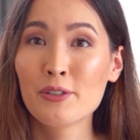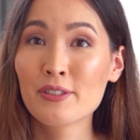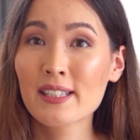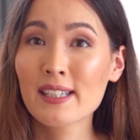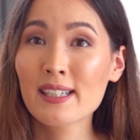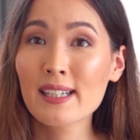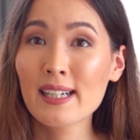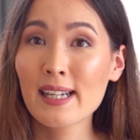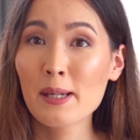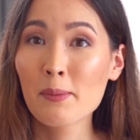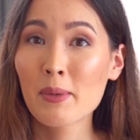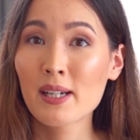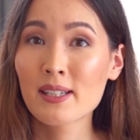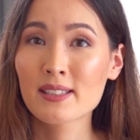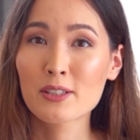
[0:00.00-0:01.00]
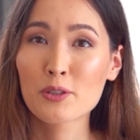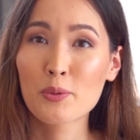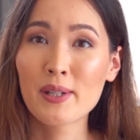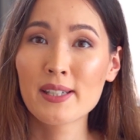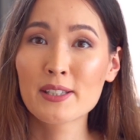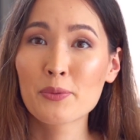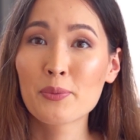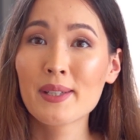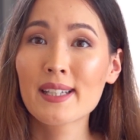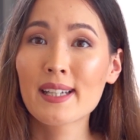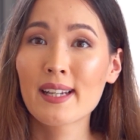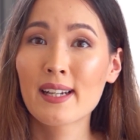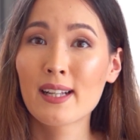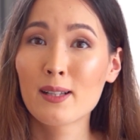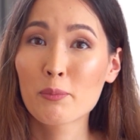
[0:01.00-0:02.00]
Using a clay mask twice a week
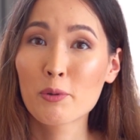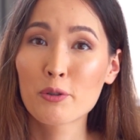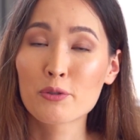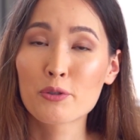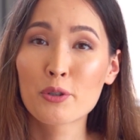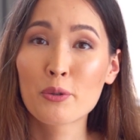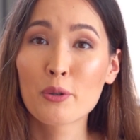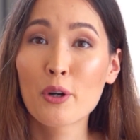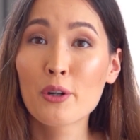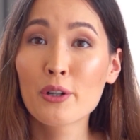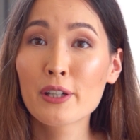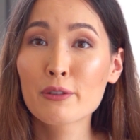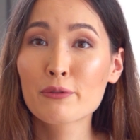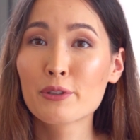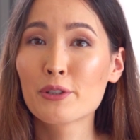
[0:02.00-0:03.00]
can help control oil,